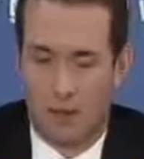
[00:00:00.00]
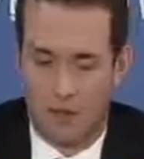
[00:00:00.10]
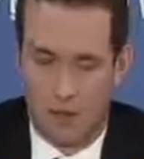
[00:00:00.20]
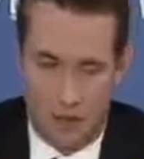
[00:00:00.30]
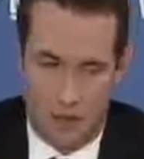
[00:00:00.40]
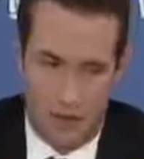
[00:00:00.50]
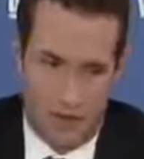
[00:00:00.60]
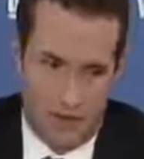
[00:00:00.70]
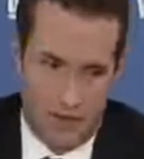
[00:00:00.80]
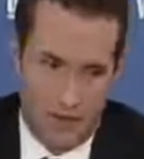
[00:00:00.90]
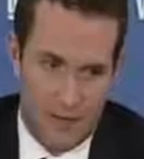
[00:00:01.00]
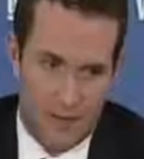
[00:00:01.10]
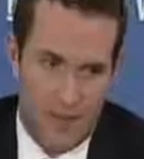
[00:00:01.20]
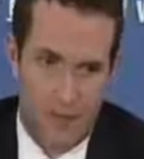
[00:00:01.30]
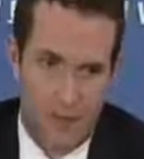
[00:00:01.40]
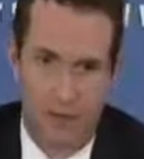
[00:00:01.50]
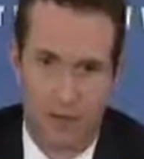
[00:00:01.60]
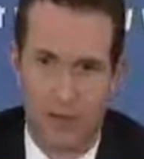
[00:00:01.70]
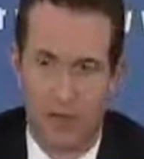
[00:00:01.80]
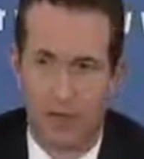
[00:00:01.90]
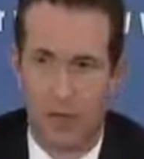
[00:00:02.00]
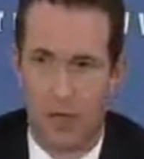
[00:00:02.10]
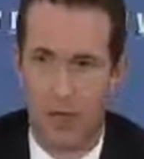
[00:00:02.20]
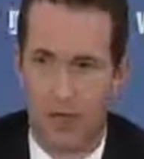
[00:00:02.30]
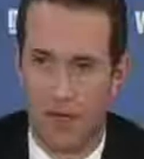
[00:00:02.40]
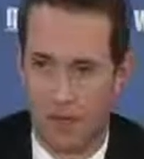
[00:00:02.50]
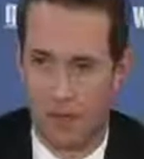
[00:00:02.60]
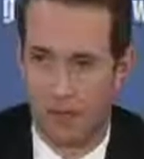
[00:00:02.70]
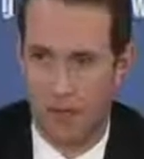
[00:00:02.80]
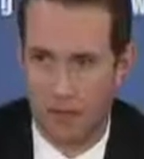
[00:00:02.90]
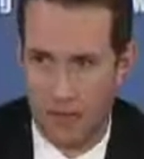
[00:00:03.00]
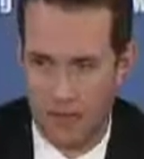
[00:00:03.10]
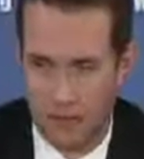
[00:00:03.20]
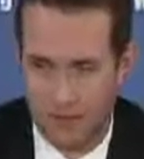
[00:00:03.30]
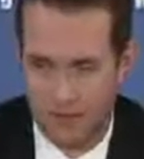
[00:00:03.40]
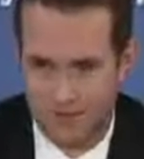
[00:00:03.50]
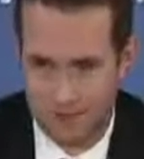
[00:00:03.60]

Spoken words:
from a certain university plotting to blow up nightclubs in London.